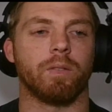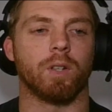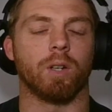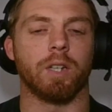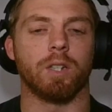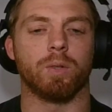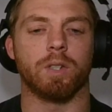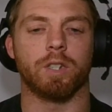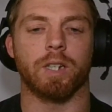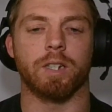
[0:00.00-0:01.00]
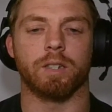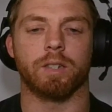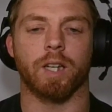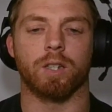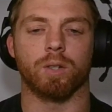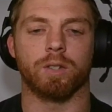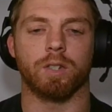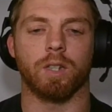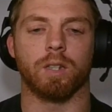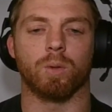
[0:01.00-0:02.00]
you go into it to change the stats, you'll
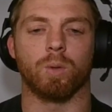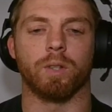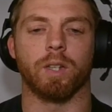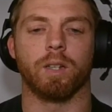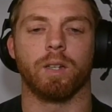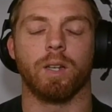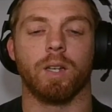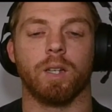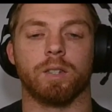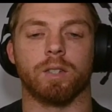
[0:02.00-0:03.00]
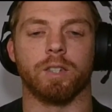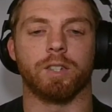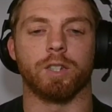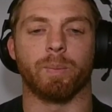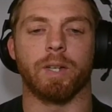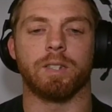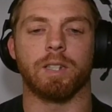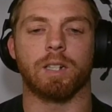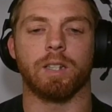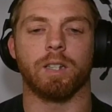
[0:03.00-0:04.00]
see it's all there. So this is
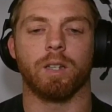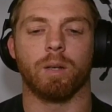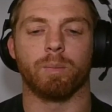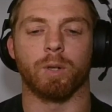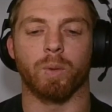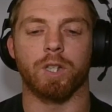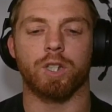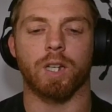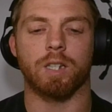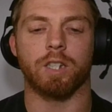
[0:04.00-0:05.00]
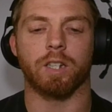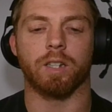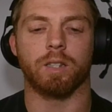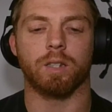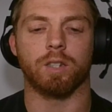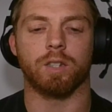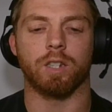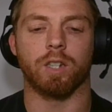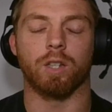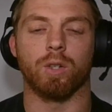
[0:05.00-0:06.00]
basically, but when changing it, see,
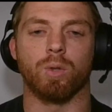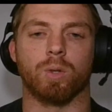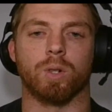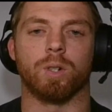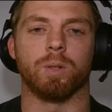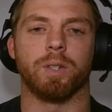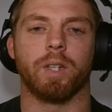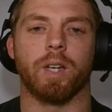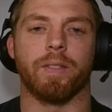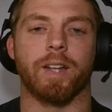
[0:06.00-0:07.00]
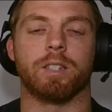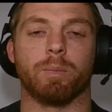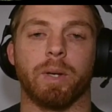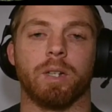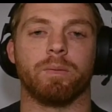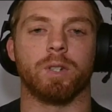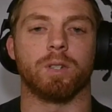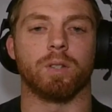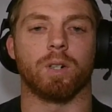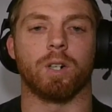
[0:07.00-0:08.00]
you can use gold, and that's the benefit to
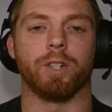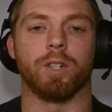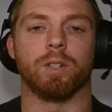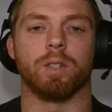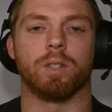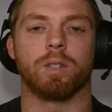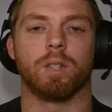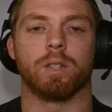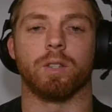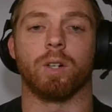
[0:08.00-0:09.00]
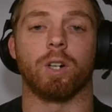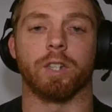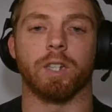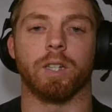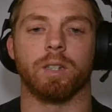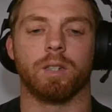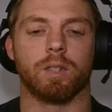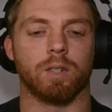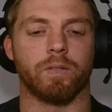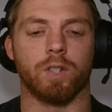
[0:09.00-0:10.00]
the R units, to the R gear.
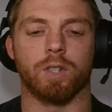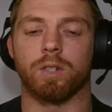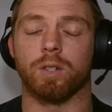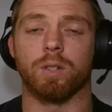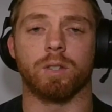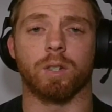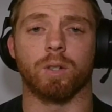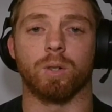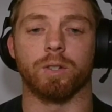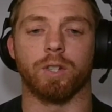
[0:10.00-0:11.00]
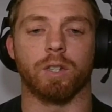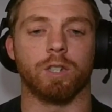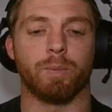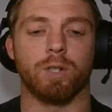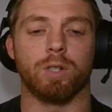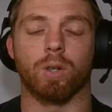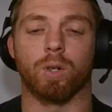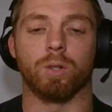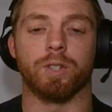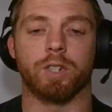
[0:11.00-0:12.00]
So if you just use the gold, you can just be using
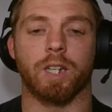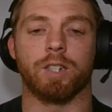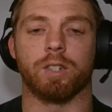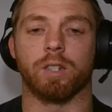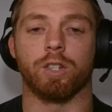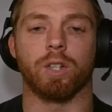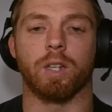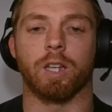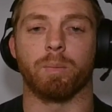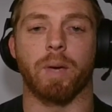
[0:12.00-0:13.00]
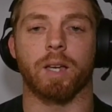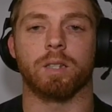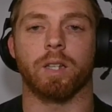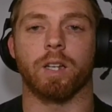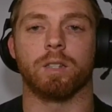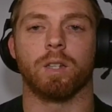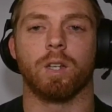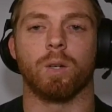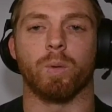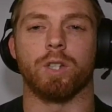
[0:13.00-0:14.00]
gold to change it, and you can get max stats.
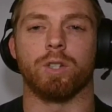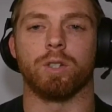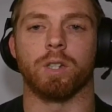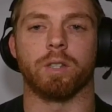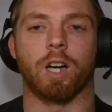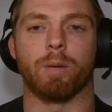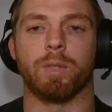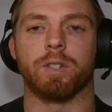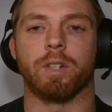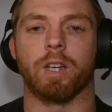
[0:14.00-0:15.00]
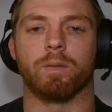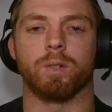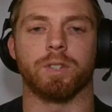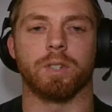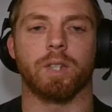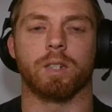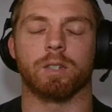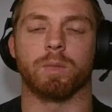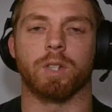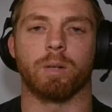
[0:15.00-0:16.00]
Whereas using diamonds and anvils, it takes
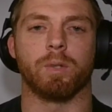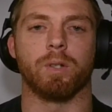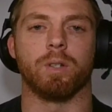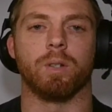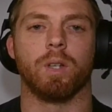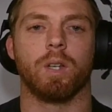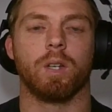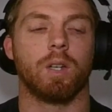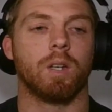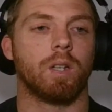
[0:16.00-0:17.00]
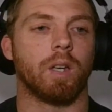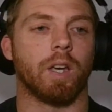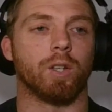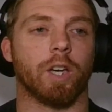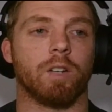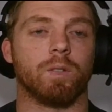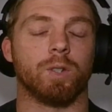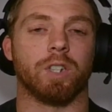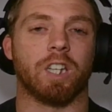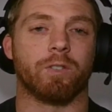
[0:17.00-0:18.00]
some time to do. And your
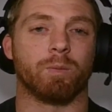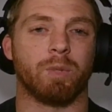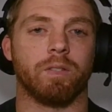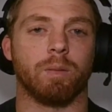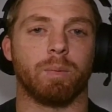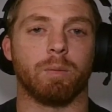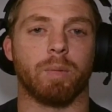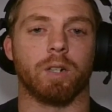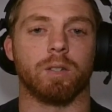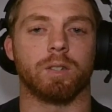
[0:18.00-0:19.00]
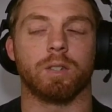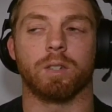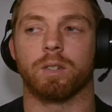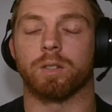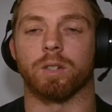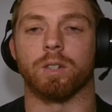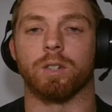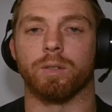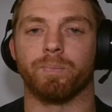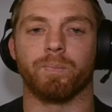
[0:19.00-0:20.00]
anvils you get from PvP battles.
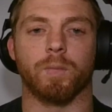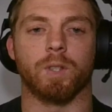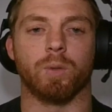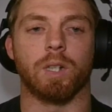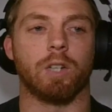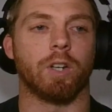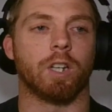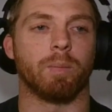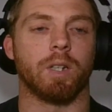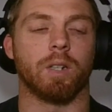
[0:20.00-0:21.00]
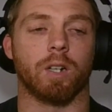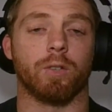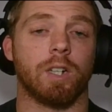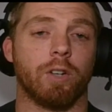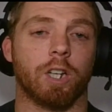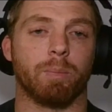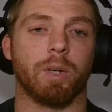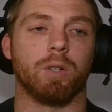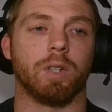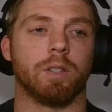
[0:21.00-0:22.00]
So I'd really
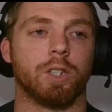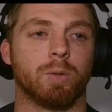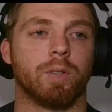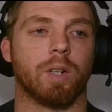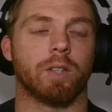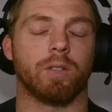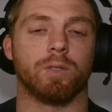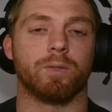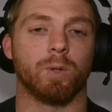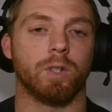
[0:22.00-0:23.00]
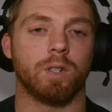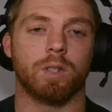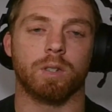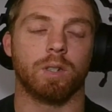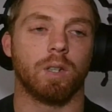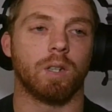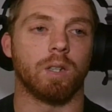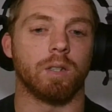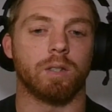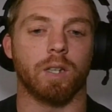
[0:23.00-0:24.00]
recommend doing this with like 3 or 4 units,
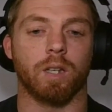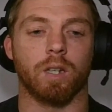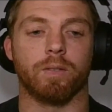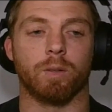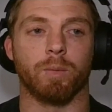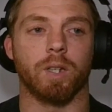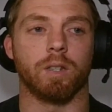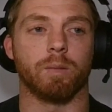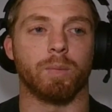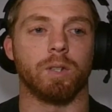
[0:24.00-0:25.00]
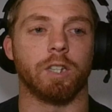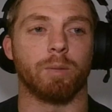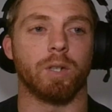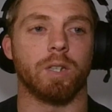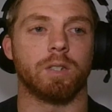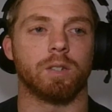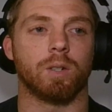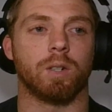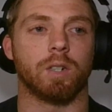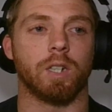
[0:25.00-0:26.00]
and then taking it from there, and then building up your
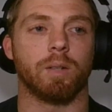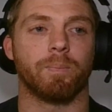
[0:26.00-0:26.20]
SSR gear.